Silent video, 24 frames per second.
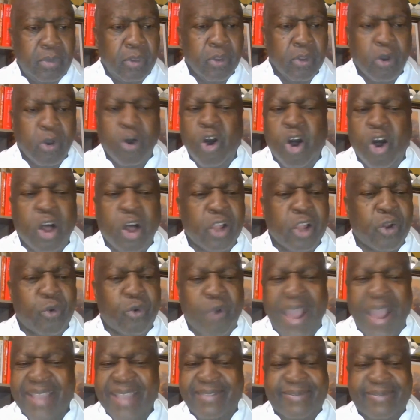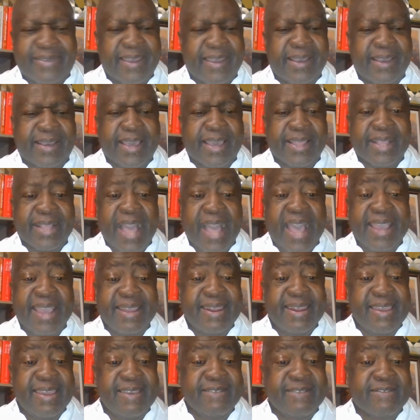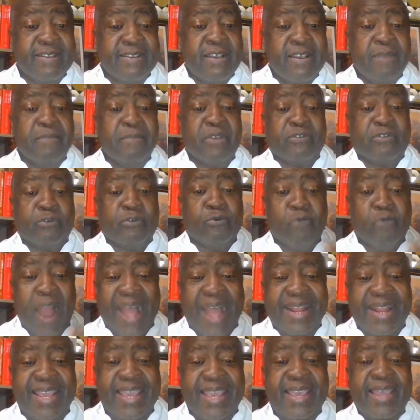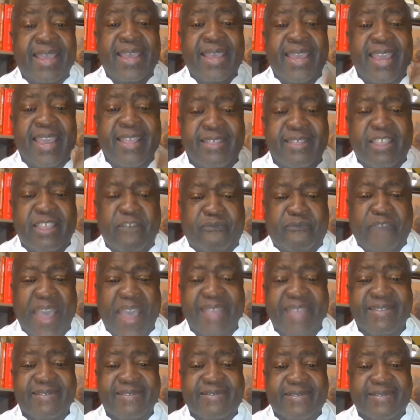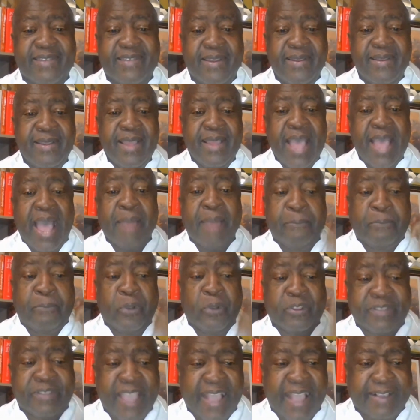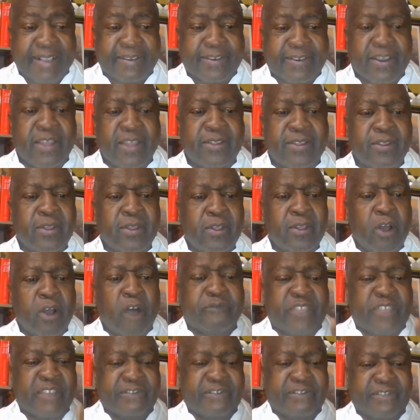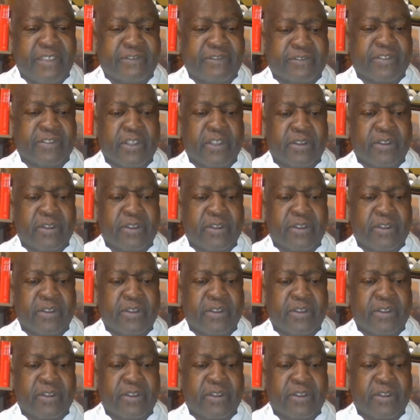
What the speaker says: All right-thinking Guyanese must rally in defense and protection of this sister.